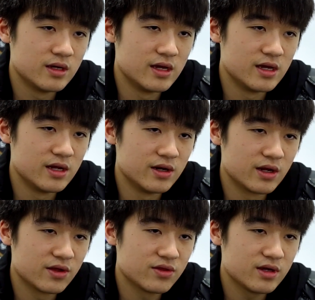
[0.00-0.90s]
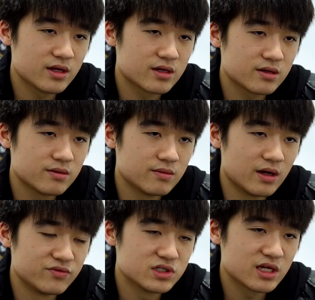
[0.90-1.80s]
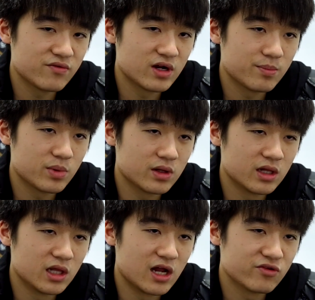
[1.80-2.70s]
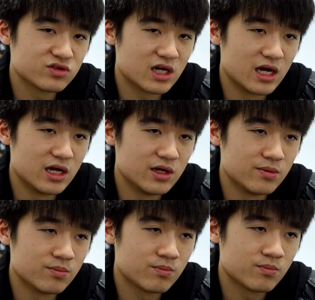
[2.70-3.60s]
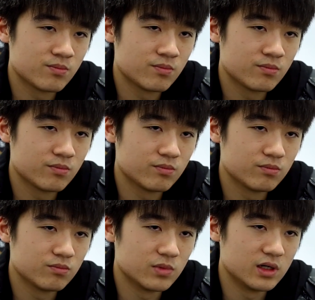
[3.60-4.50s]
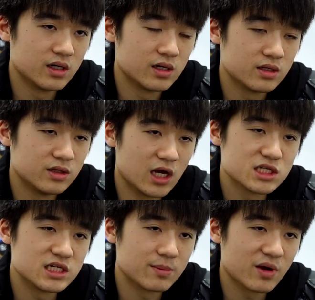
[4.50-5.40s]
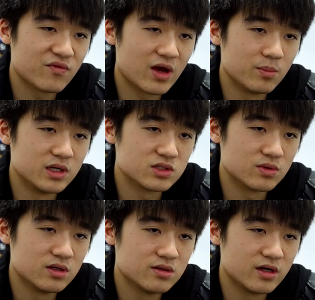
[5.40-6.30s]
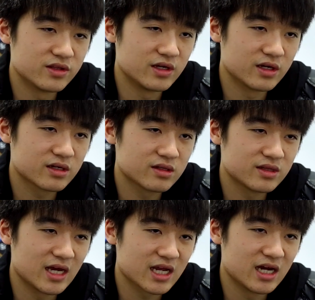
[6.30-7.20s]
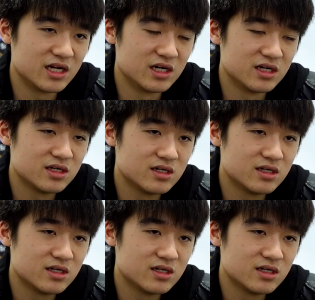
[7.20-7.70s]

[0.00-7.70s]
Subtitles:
And I think I've just given up a lot of time not seeing my family as well. I think that kind of